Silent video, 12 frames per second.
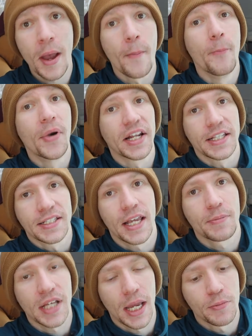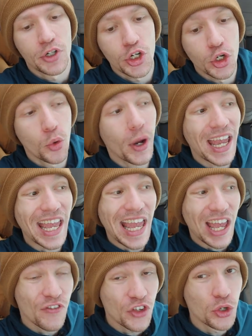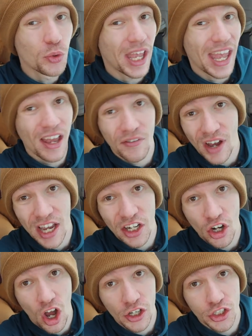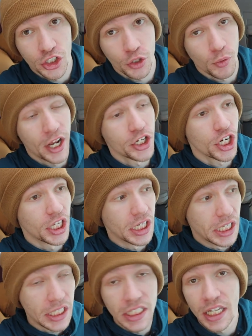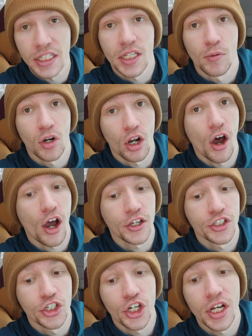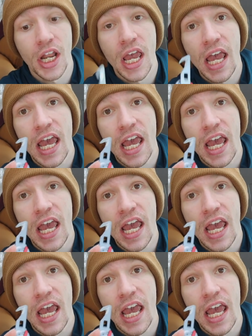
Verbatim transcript: But at the same time too, if you can't find an oxygen wrench and you need to get someone on oxygen,